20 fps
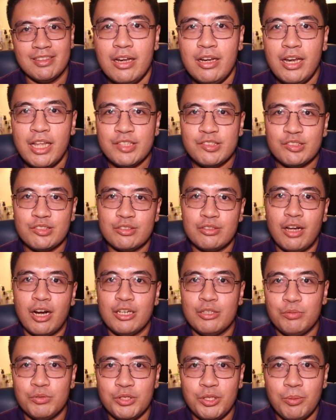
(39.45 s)
Let's
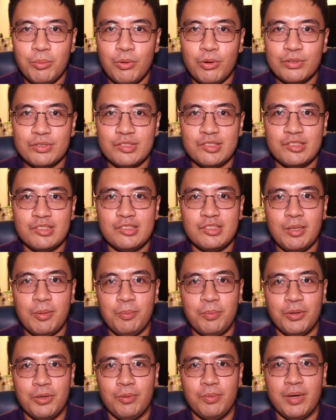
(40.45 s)
start with the most
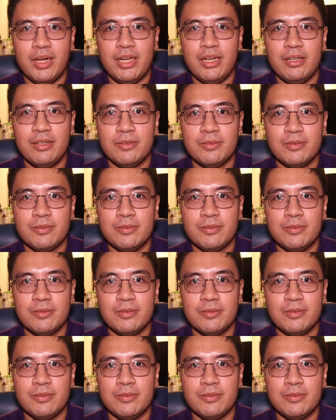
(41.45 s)
simple one.